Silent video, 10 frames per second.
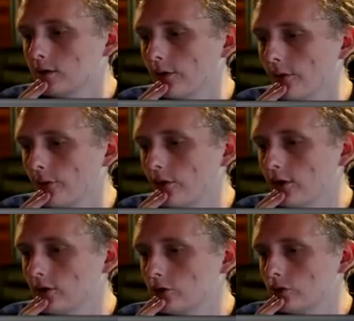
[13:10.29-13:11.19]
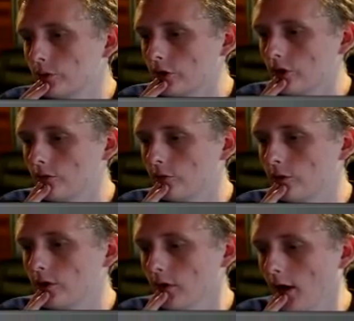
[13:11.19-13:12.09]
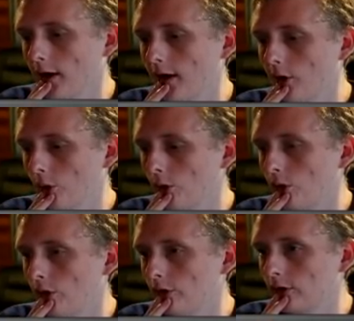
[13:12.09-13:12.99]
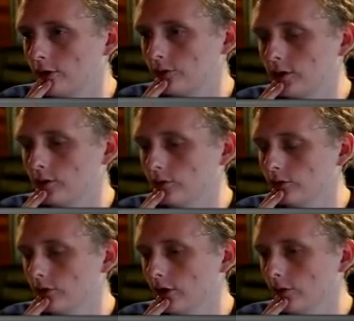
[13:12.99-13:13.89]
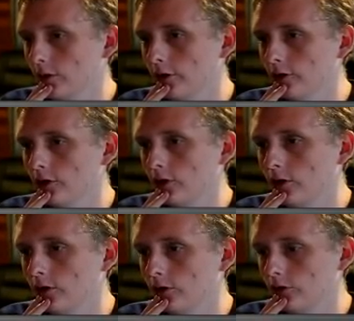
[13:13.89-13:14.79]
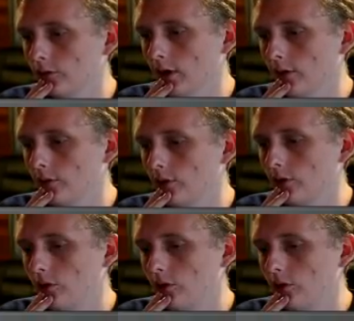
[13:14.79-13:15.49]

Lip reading: So things should be good from here on out. As long as we don't use another Weather this round.